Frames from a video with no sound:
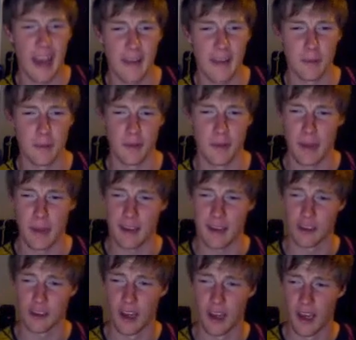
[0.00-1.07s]
I have with the
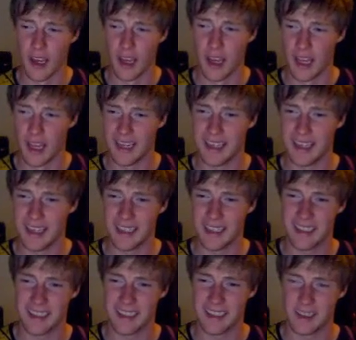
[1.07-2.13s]
match,
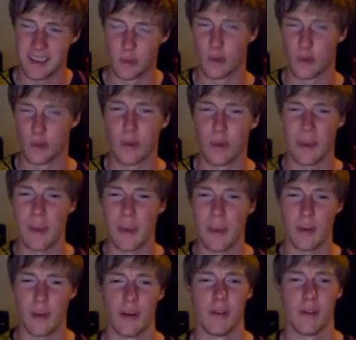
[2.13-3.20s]
the wrong
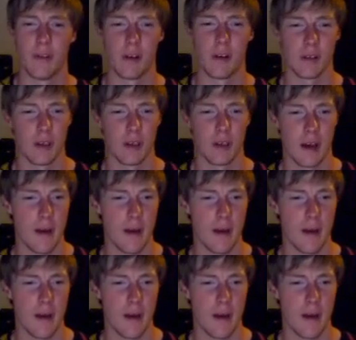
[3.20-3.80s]
man went over.